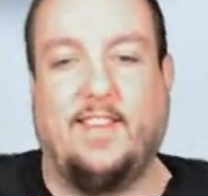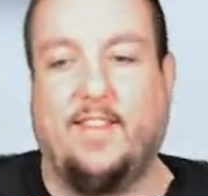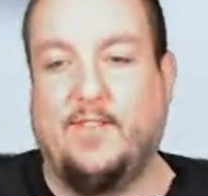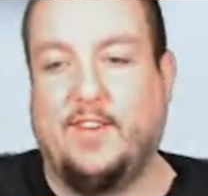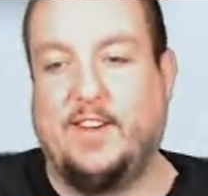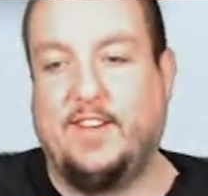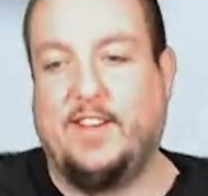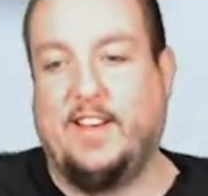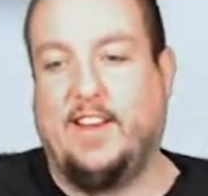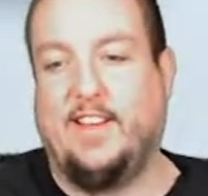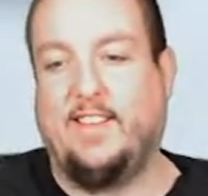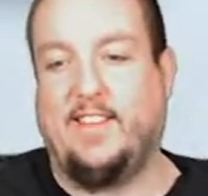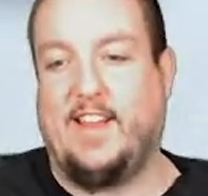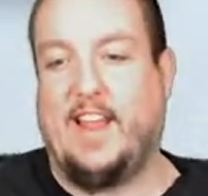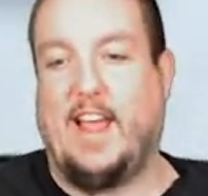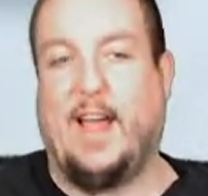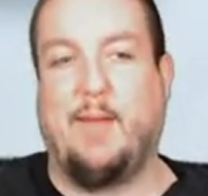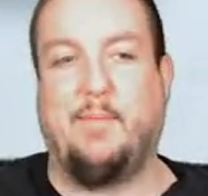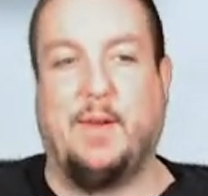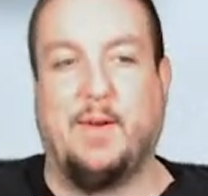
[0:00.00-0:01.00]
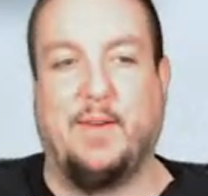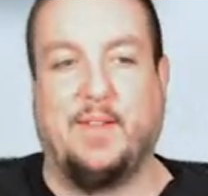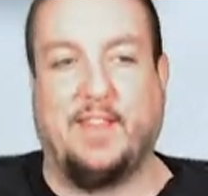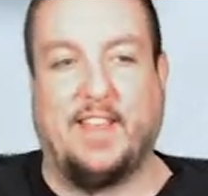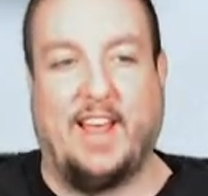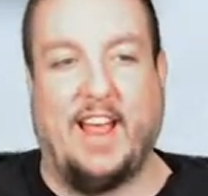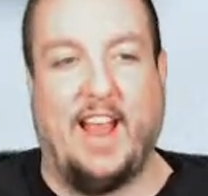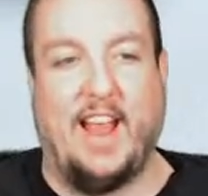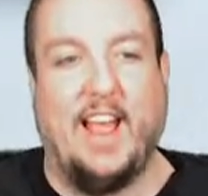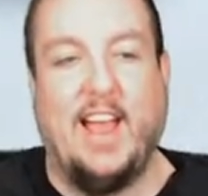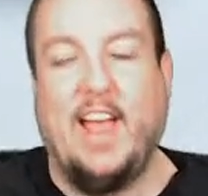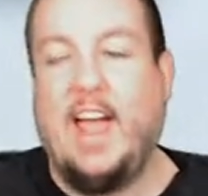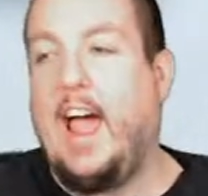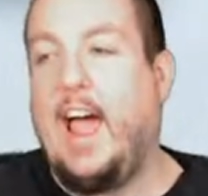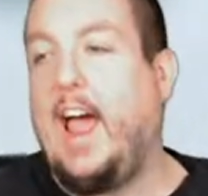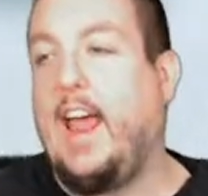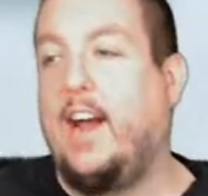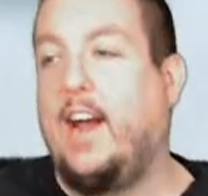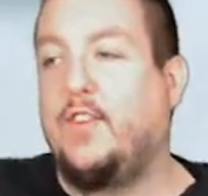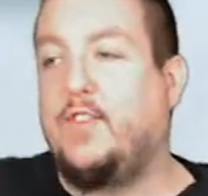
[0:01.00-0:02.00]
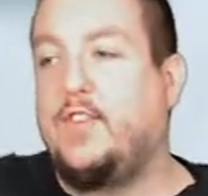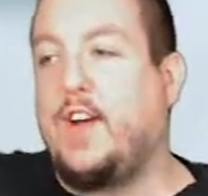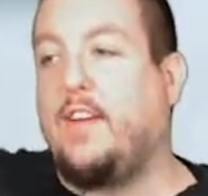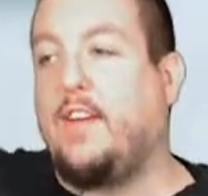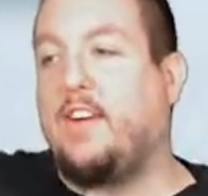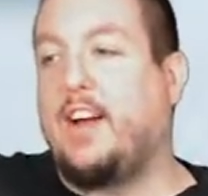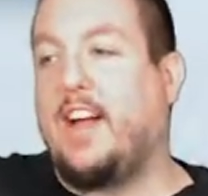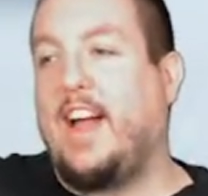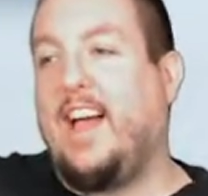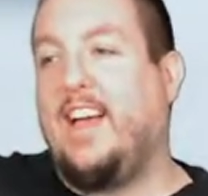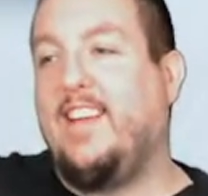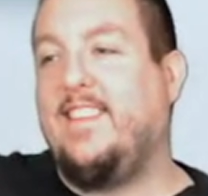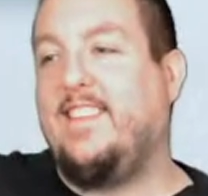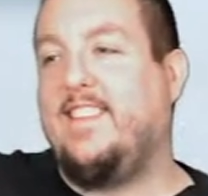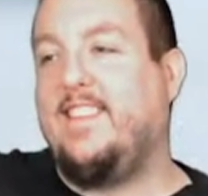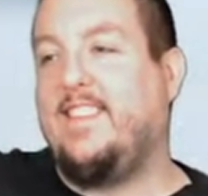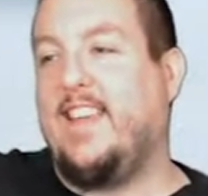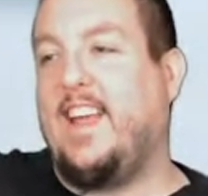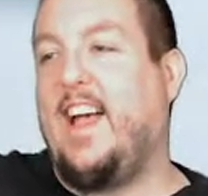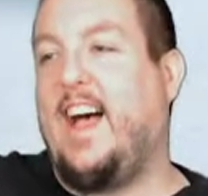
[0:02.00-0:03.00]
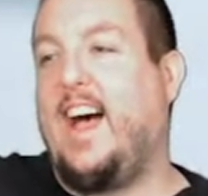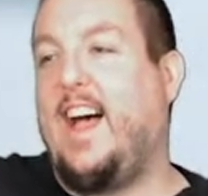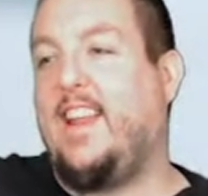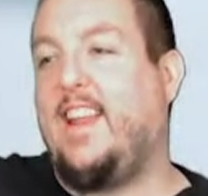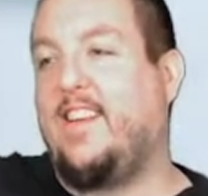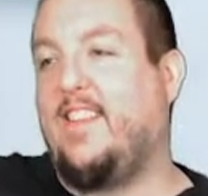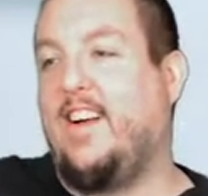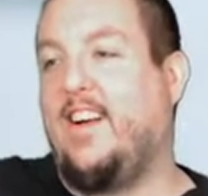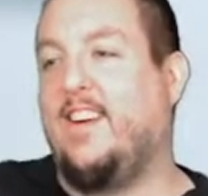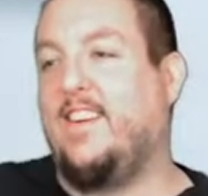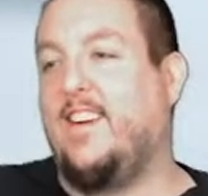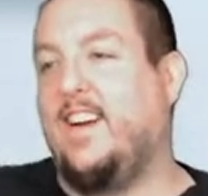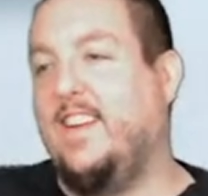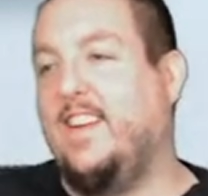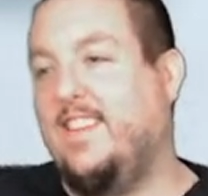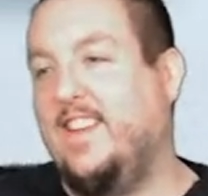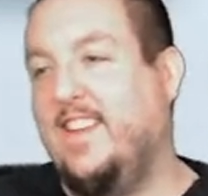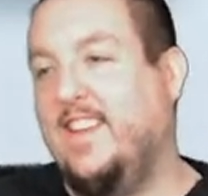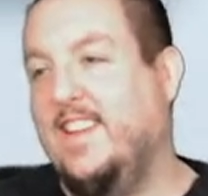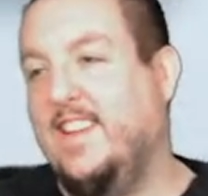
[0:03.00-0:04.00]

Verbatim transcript: machine isn't happy with the hay. Hey, there's Trevor, guys. Say hi to Claw Crazy.